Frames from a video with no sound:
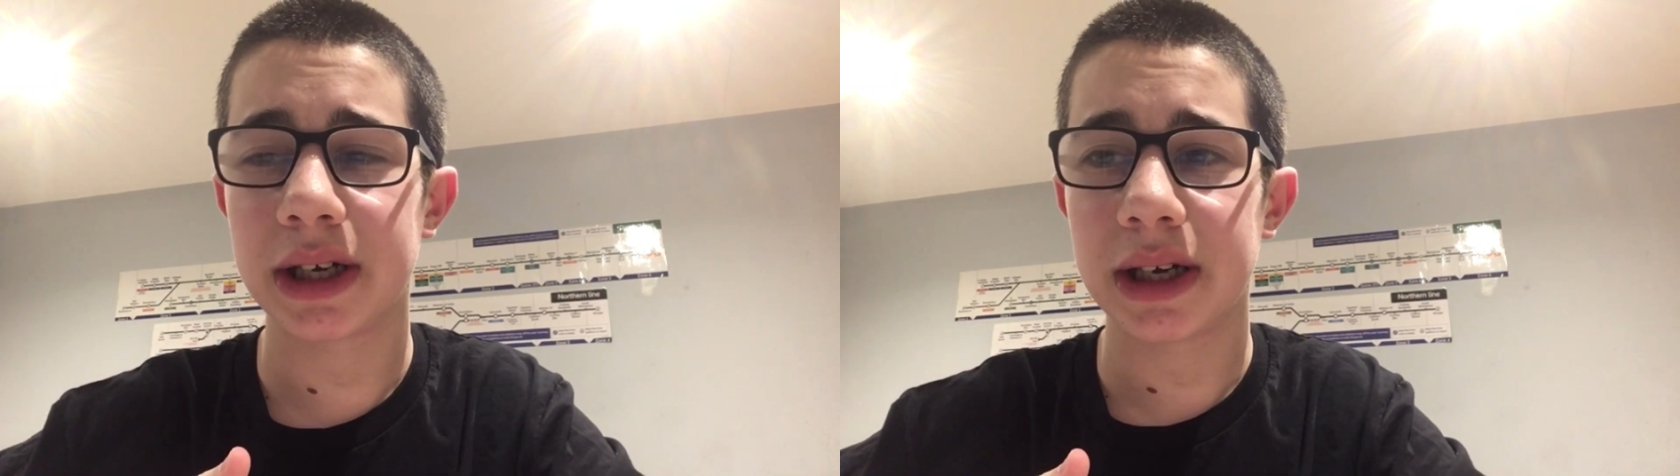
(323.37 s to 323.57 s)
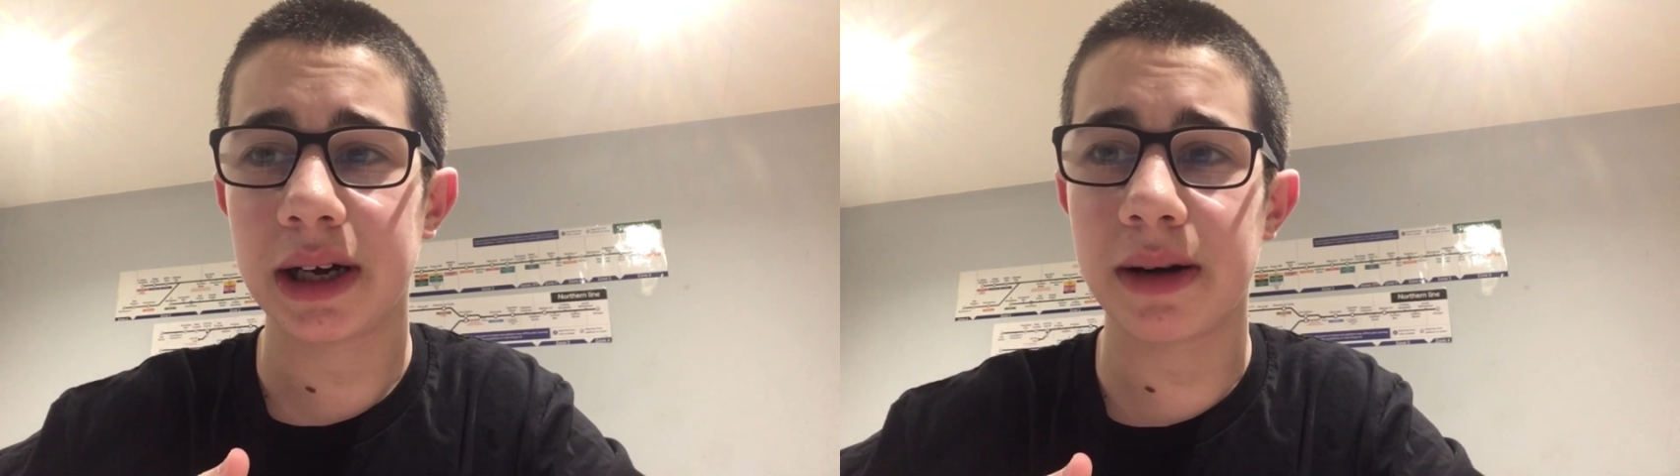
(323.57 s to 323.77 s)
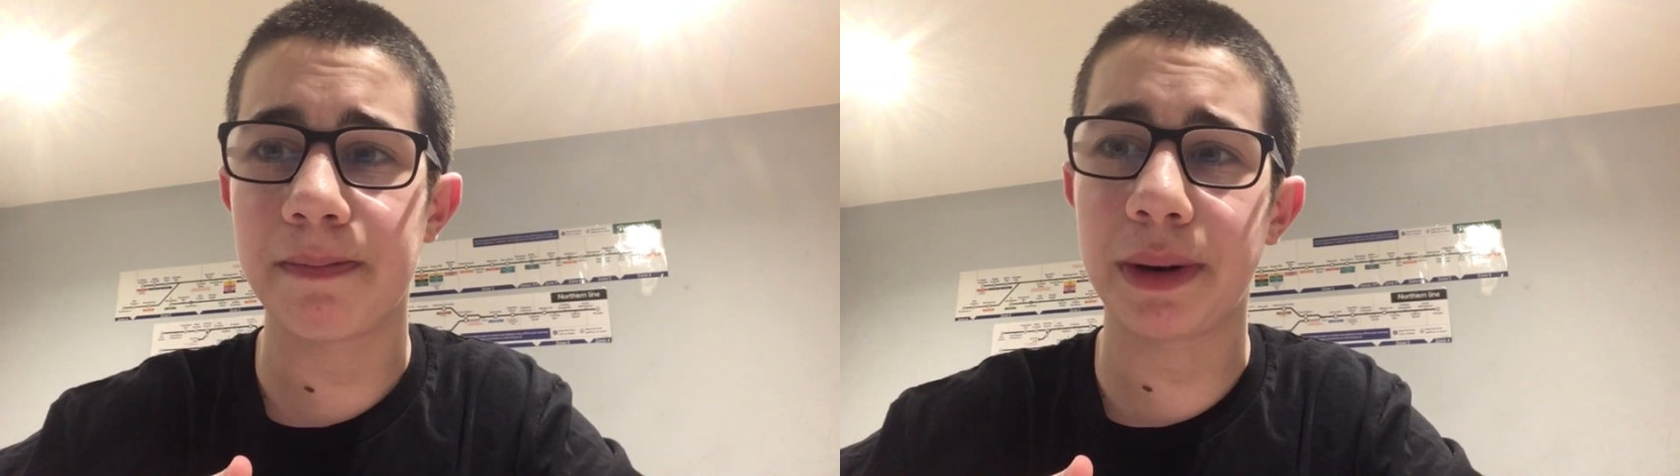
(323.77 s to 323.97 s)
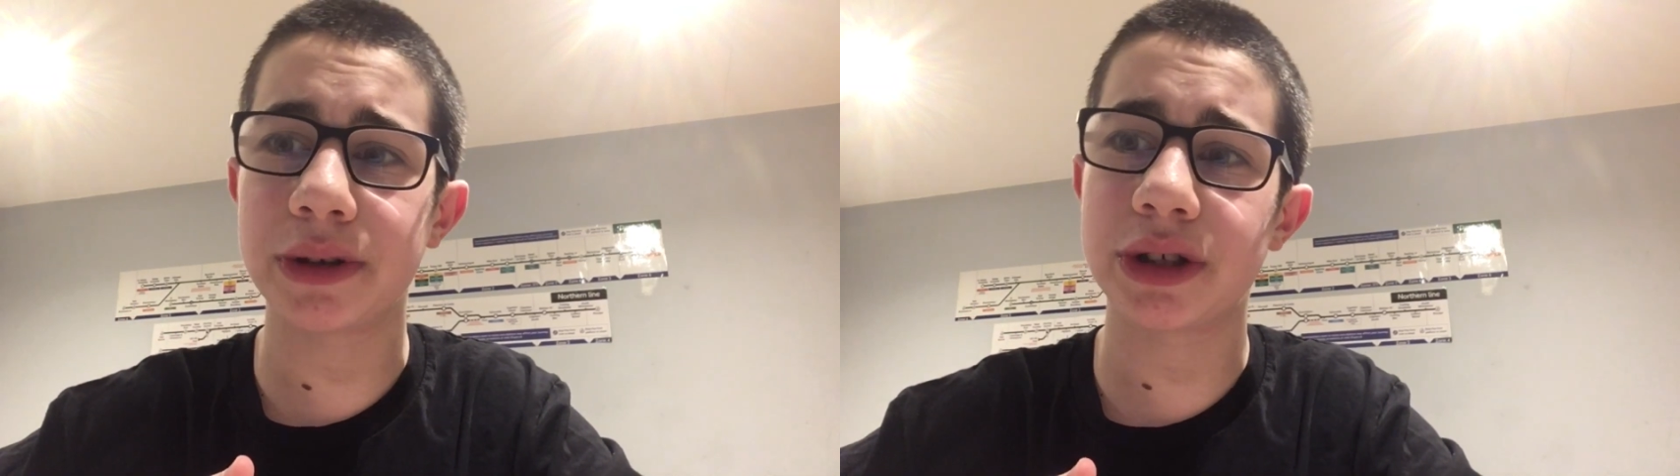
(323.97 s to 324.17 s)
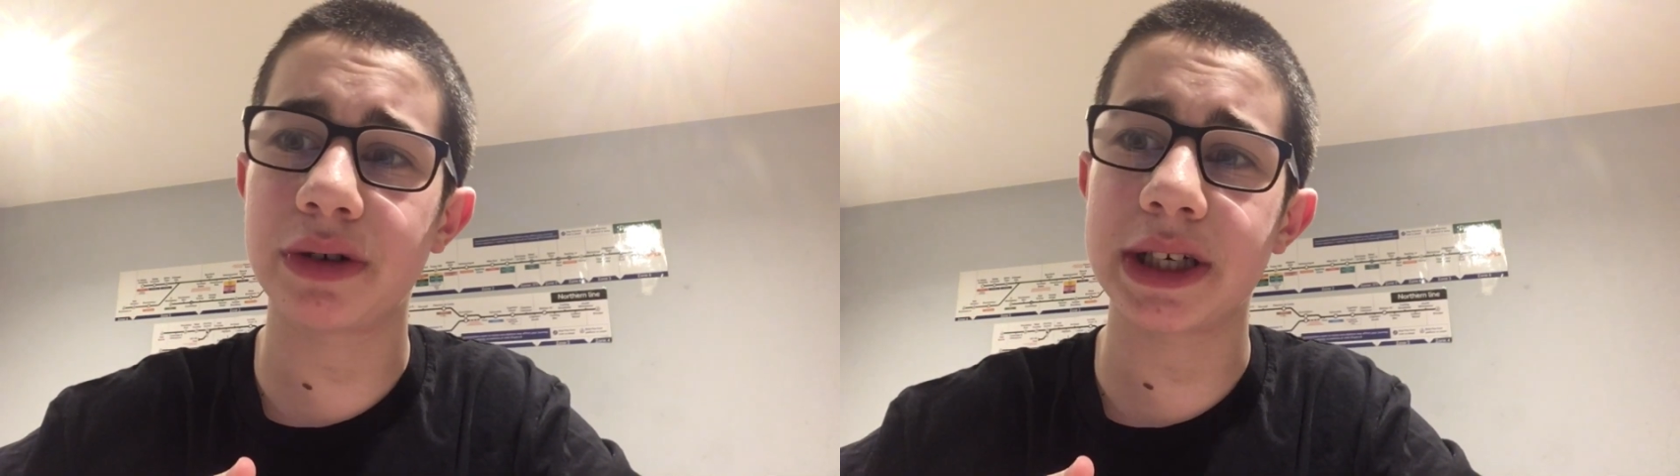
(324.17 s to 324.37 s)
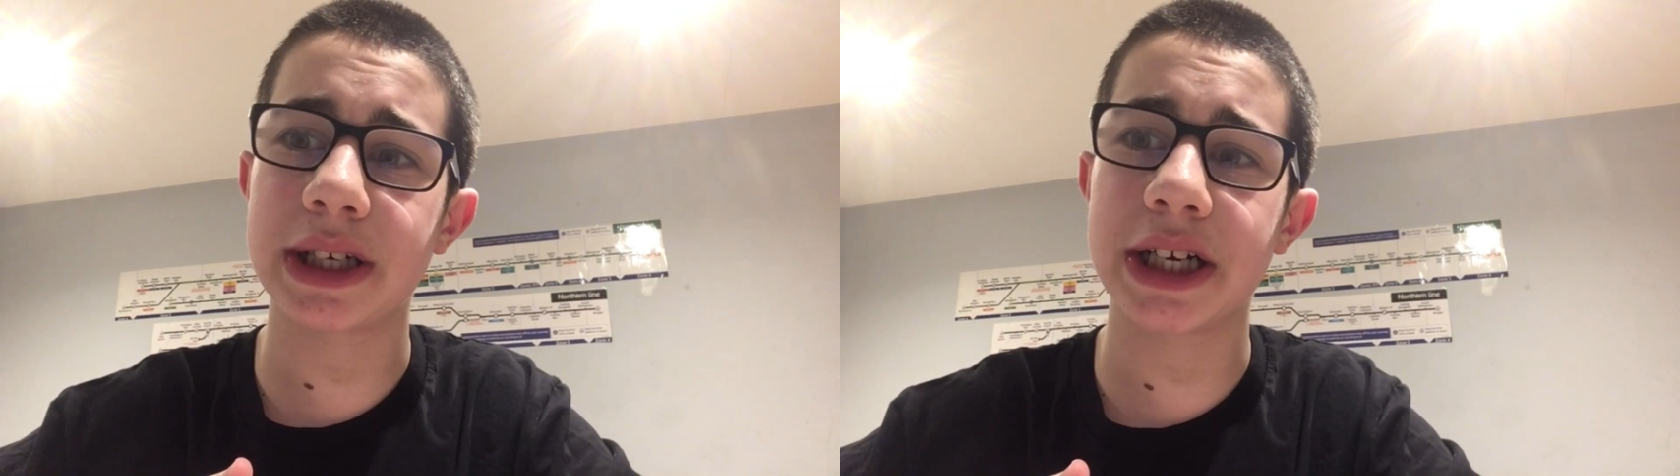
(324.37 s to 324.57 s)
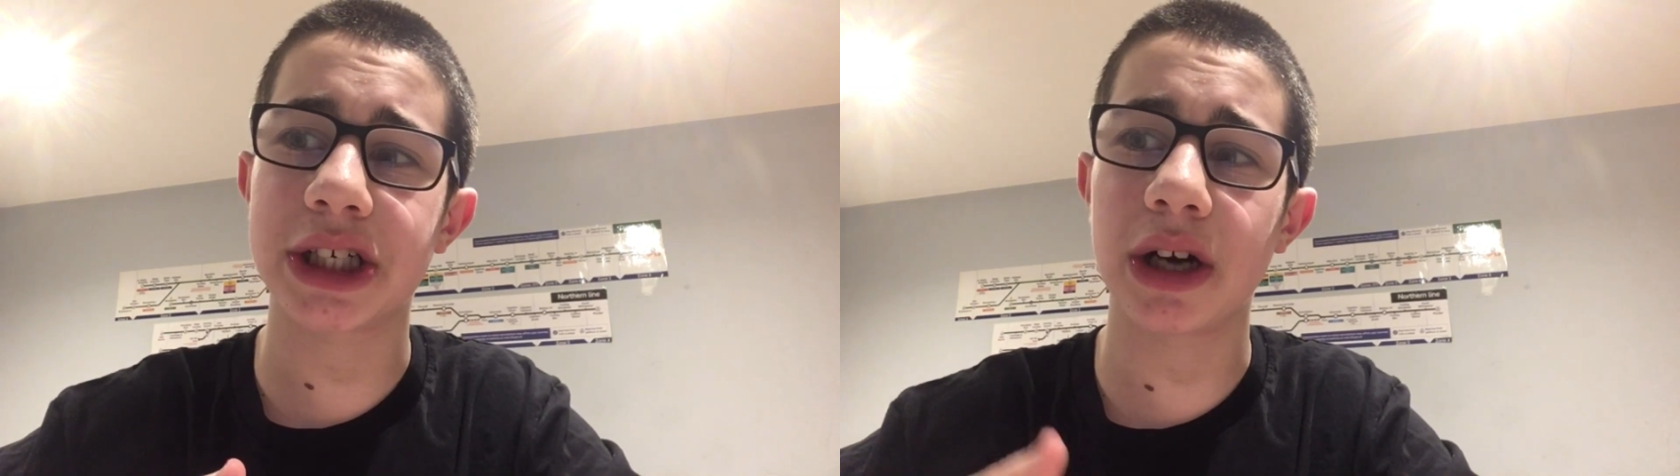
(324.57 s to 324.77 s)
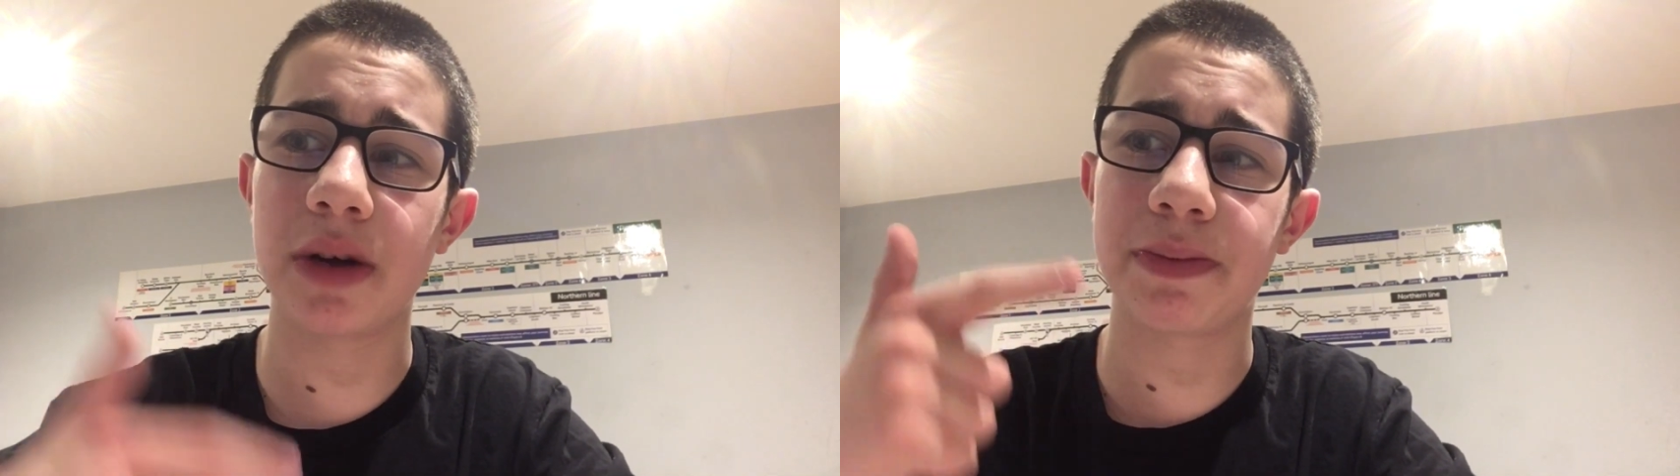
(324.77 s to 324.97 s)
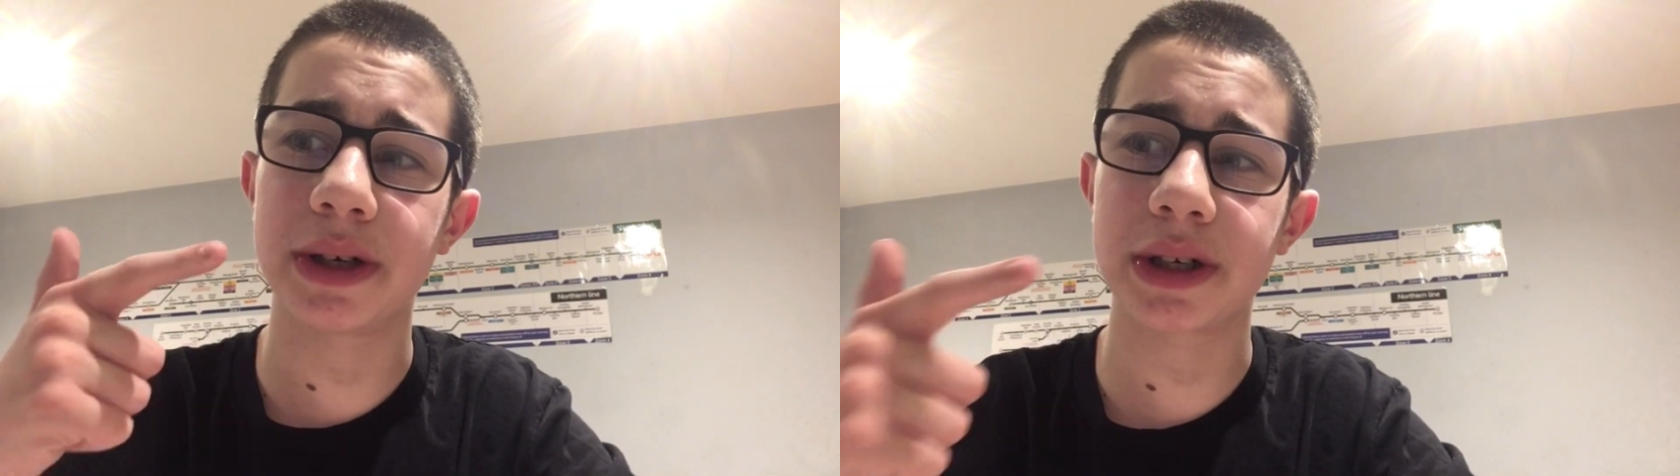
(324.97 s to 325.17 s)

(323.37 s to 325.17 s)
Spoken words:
Bond Street Station opened